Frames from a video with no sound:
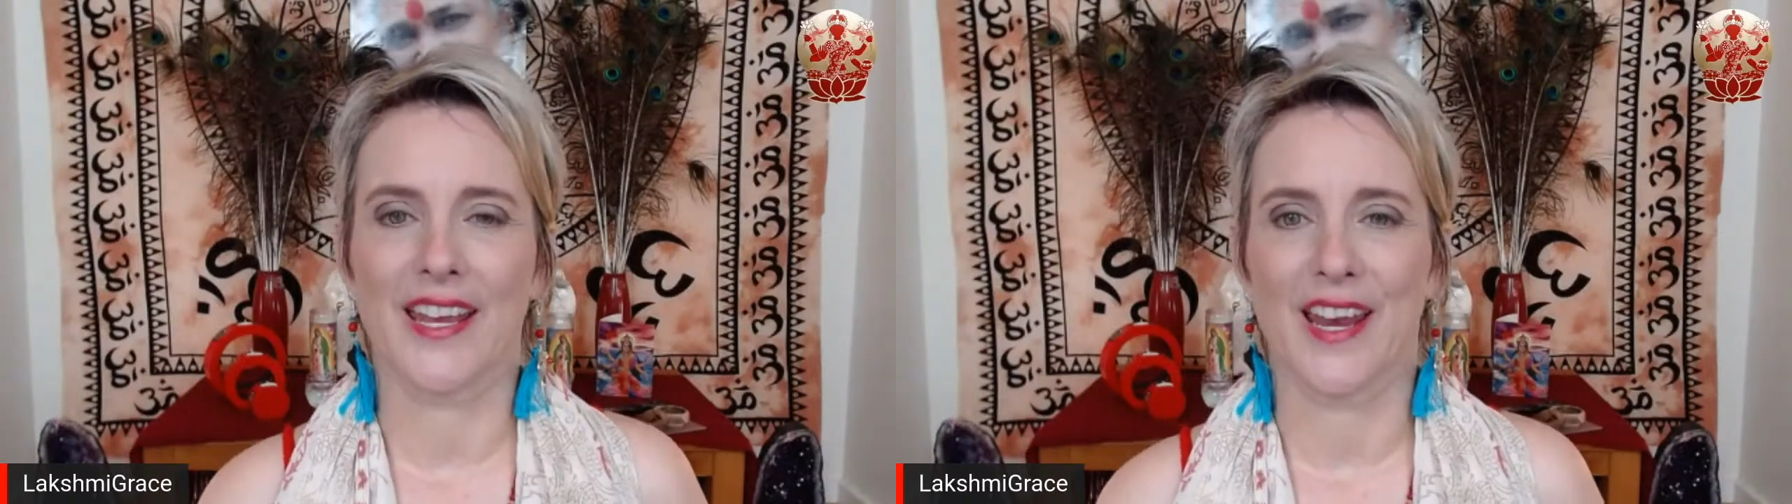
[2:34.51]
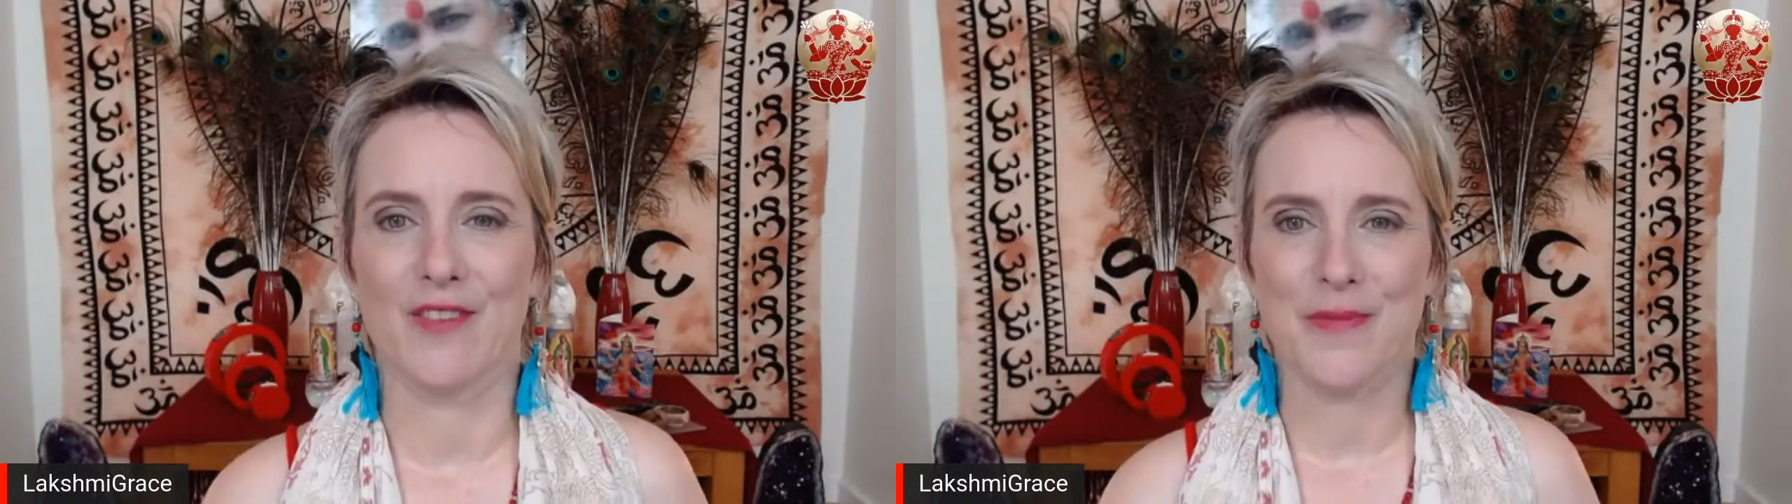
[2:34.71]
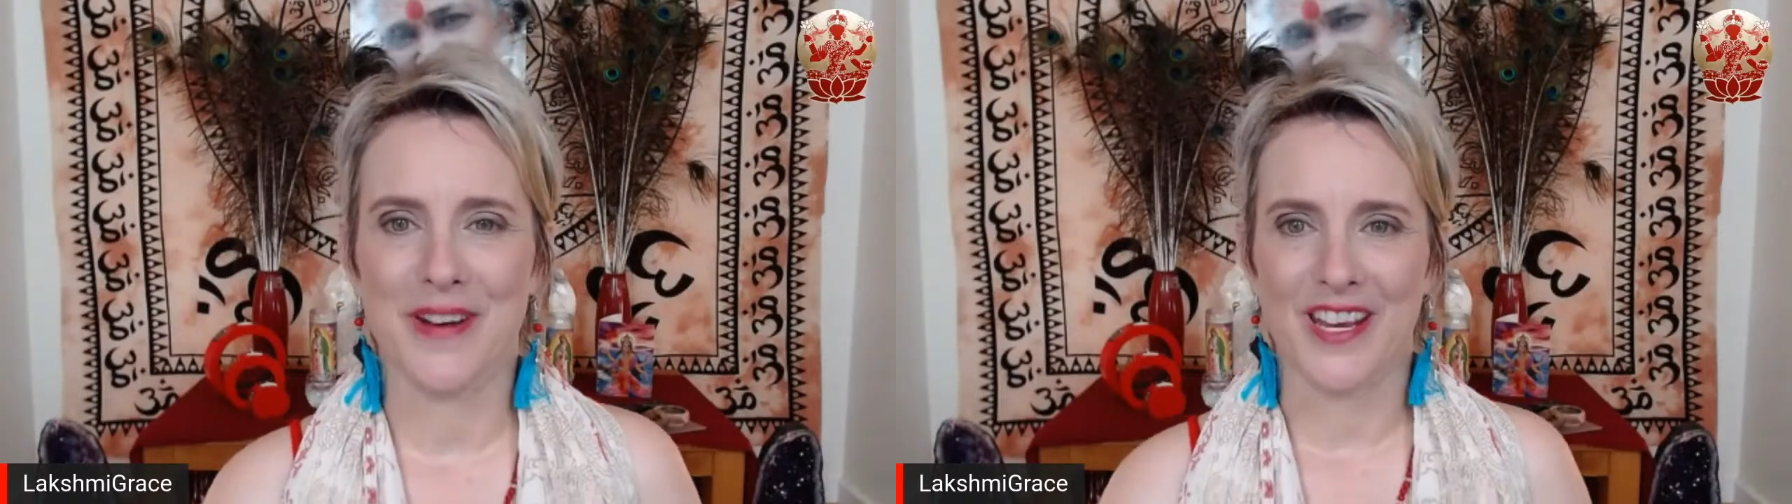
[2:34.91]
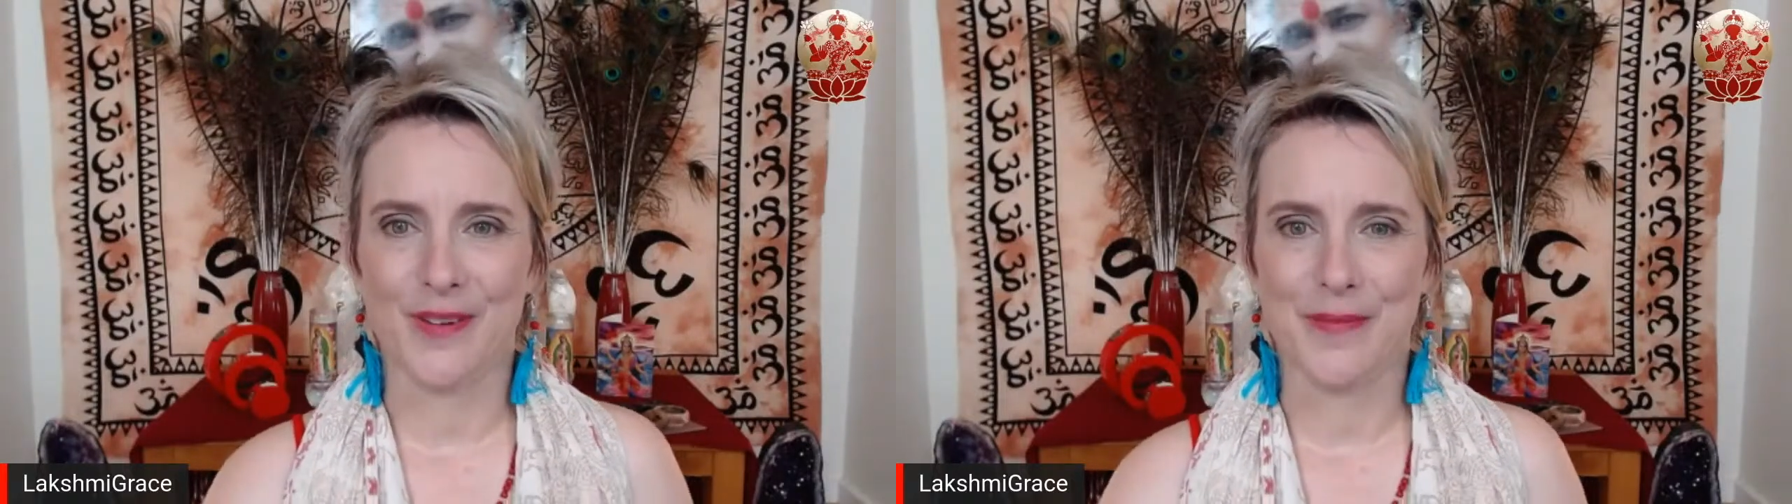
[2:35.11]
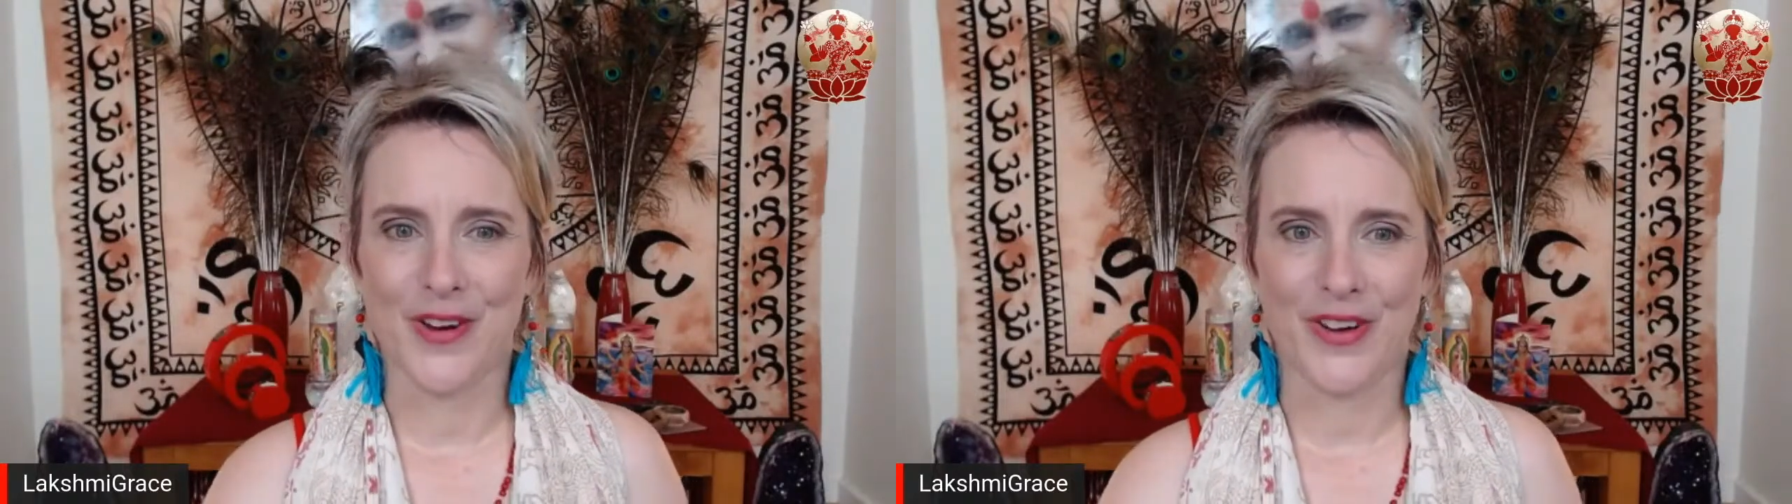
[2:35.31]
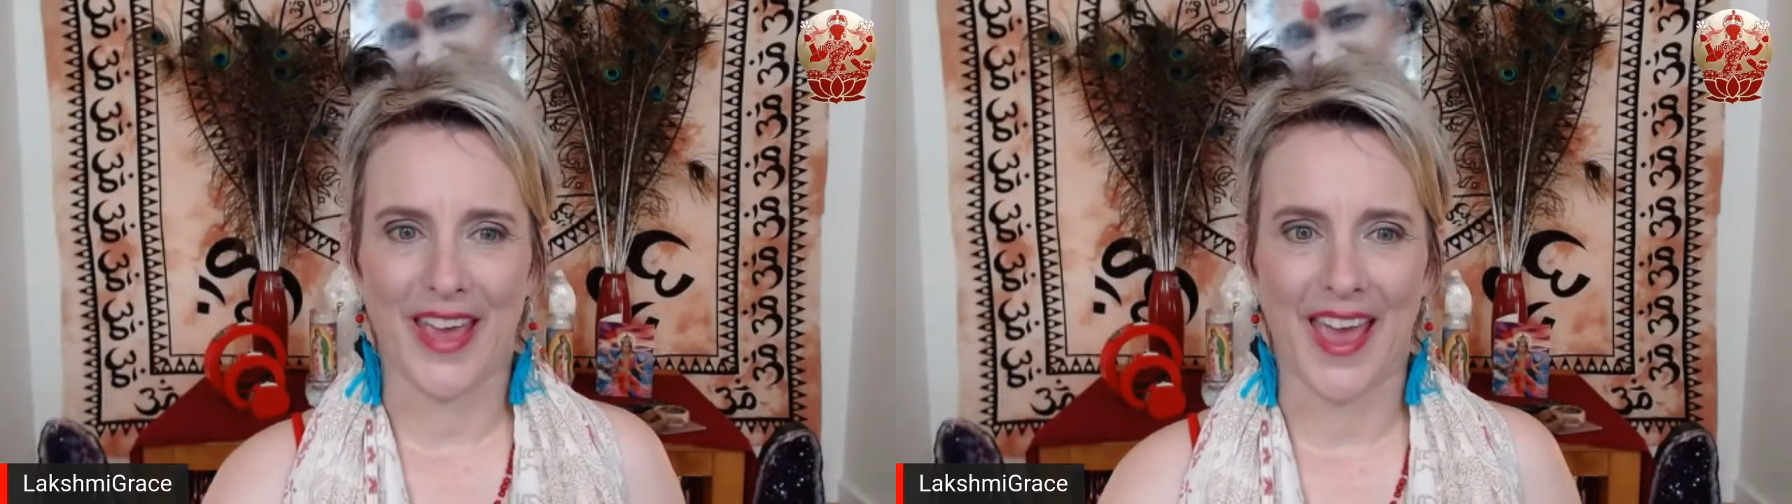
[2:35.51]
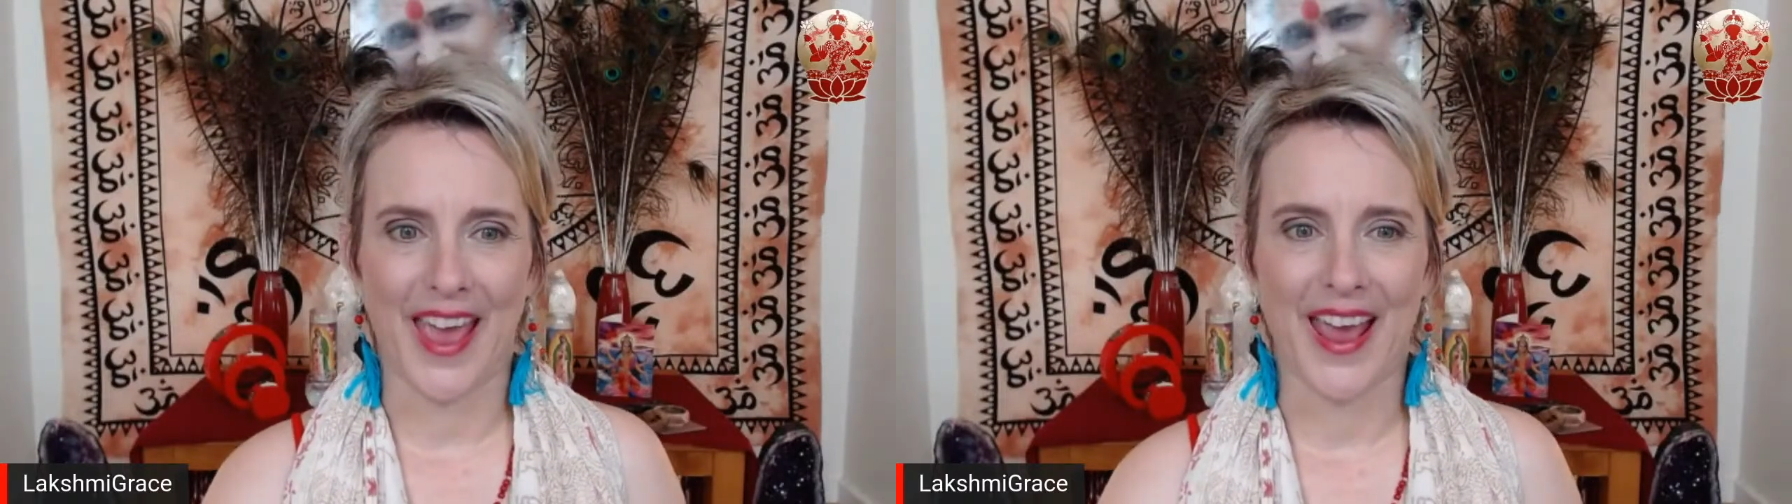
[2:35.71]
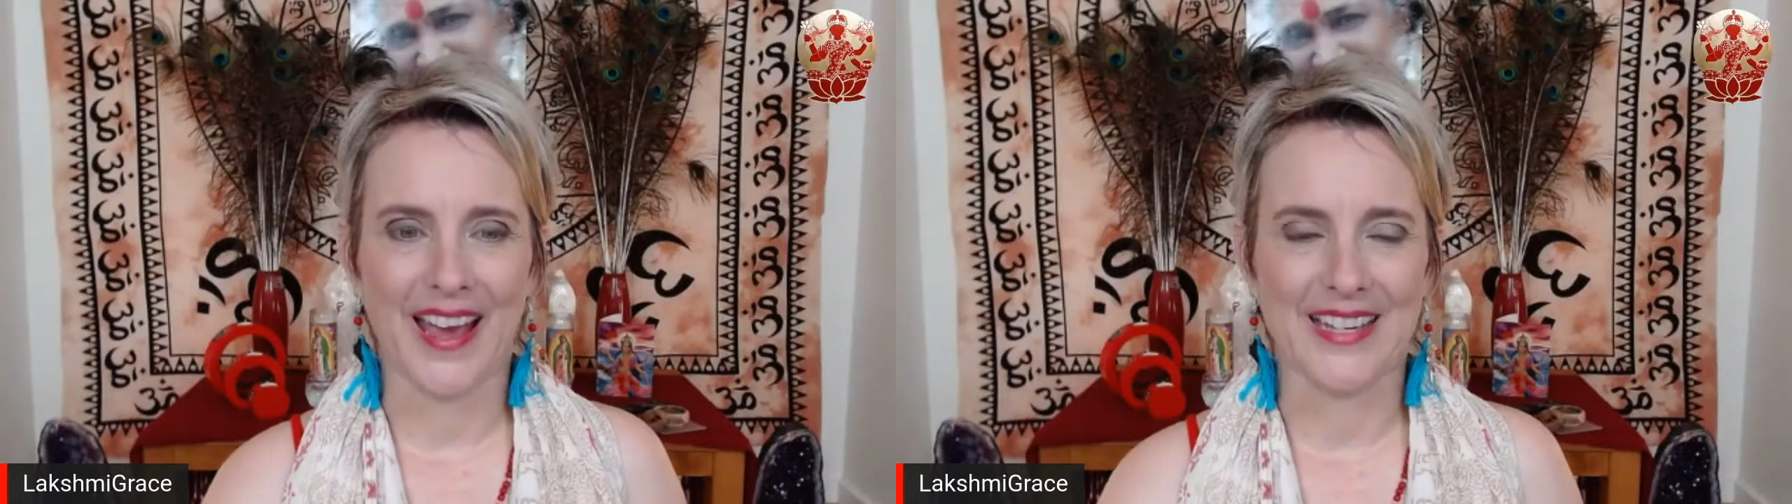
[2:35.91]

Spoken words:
Can everybody hear me okay?